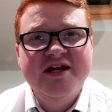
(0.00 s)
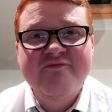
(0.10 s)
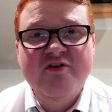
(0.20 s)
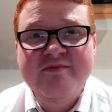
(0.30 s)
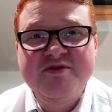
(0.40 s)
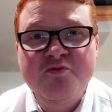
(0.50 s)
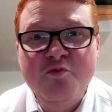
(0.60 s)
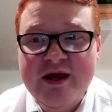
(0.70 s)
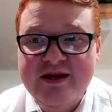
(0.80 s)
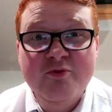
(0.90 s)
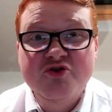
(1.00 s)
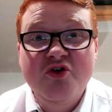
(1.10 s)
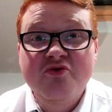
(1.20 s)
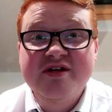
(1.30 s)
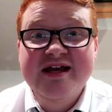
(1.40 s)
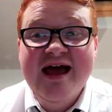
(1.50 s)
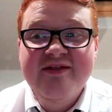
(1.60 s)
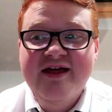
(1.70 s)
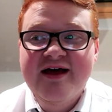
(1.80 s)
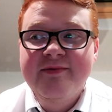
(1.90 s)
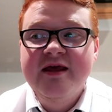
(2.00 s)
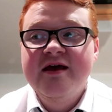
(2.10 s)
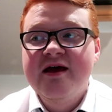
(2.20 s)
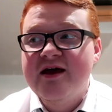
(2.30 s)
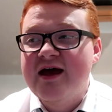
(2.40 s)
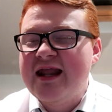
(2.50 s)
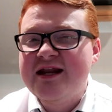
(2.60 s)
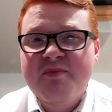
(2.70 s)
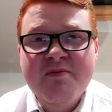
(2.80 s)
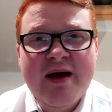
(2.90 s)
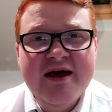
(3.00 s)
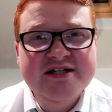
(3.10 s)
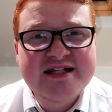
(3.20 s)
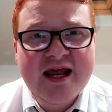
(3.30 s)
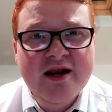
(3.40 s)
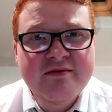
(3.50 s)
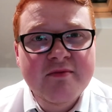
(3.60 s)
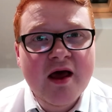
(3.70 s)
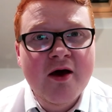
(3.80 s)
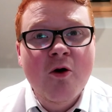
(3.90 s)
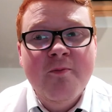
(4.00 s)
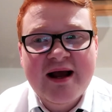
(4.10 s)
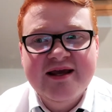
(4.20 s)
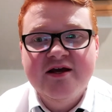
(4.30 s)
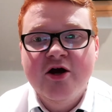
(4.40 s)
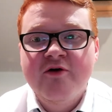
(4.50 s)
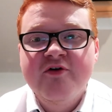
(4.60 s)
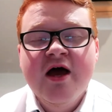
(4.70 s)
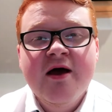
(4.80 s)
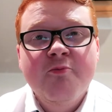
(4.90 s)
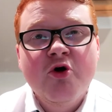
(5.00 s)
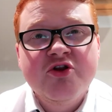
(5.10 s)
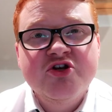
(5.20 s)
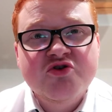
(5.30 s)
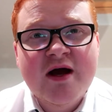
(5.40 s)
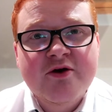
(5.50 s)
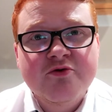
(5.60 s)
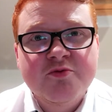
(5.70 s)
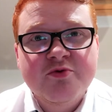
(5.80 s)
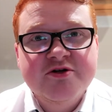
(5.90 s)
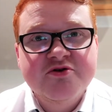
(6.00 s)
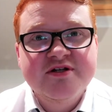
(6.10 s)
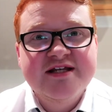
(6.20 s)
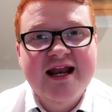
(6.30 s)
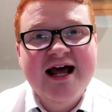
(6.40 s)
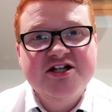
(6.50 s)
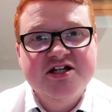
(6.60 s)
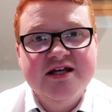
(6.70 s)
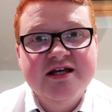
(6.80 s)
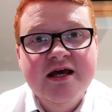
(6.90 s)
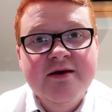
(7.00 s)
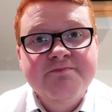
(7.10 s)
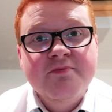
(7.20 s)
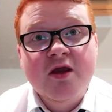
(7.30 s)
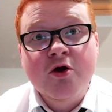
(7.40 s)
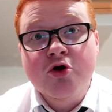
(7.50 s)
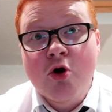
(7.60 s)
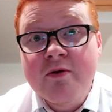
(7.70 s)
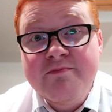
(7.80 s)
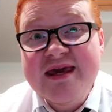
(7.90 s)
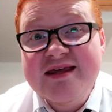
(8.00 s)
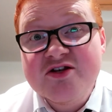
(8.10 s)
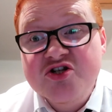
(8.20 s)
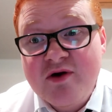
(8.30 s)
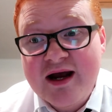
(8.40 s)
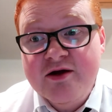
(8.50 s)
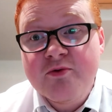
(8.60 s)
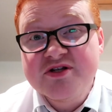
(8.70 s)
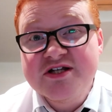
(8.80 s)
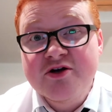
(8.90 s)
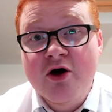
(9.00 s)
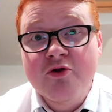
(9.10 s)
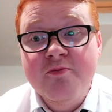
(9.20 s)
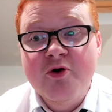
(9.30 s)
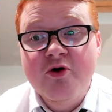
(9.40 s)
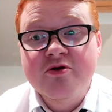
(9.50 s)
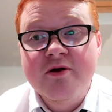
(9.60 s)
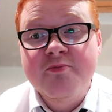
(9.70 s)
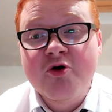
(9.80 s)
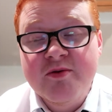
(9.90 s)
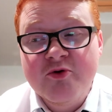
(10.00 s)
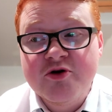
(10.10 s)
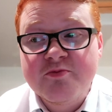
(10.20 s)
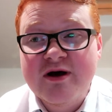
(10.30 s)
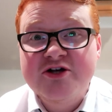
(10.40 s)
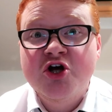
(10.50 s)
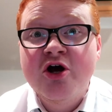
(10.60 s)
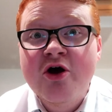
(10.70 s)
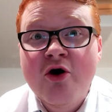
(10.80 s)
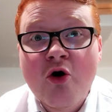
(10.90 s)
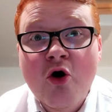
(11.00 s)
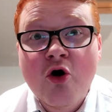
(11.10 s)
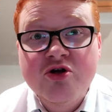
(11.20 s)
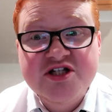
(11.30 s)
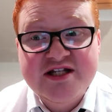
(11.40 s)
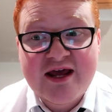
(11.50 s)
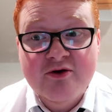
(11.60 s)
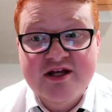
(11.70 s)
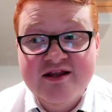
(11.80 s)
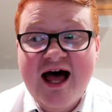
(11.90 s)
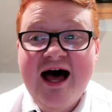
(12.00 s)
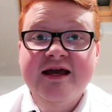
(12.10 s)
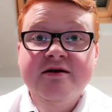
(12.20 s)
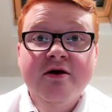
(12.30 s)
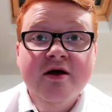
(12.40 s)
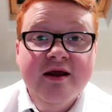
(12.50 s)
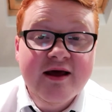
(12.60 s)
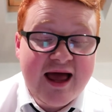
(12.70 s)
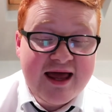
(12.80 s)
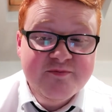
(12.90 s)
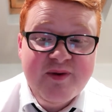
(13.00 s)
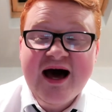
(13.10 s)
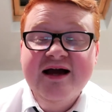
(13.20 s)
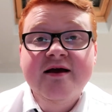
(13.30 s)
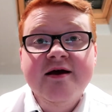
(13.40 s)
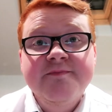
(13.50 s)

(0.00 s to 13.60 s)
He wasn't going to get there. And it'd have been better staying or backing off, putting the striker under pressure and saying, actually, go and meet the striker once he's got the ball and put him under pressure, or stay on your line, head back,